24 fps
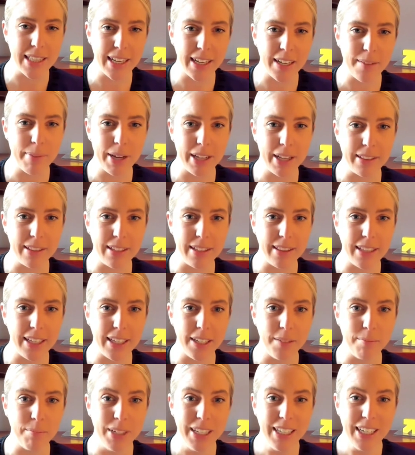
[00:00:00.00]
think about the
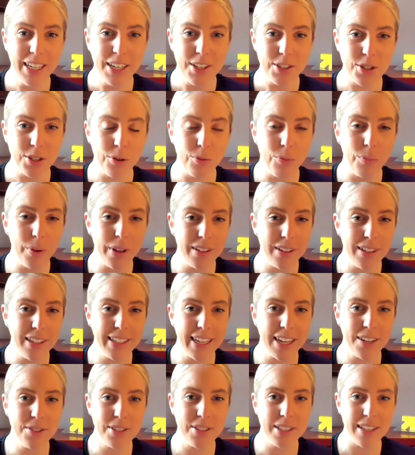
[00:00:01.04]
theme. So we'll
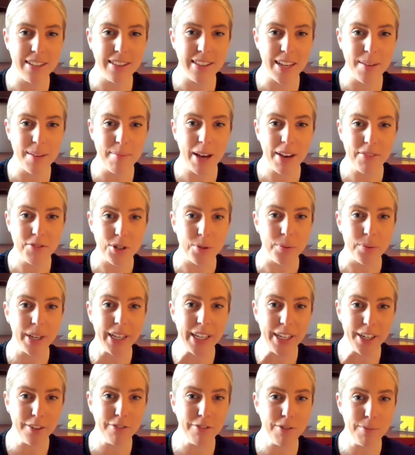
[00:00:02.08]
announce the theme after we
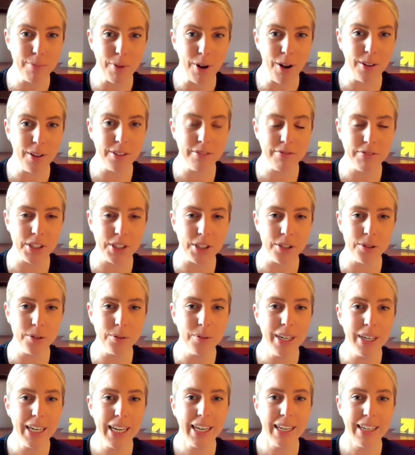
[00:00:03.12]
hear from all of
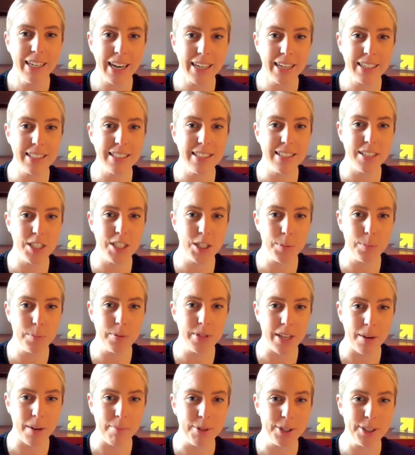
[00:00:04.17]
you next
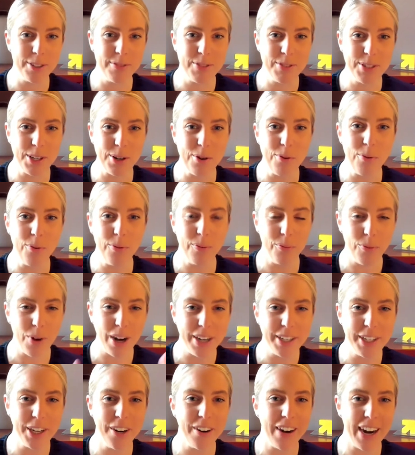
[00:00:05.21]
summer. So
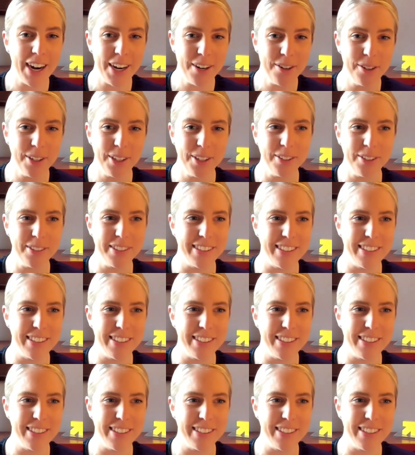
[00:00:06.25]
1 year out, you'll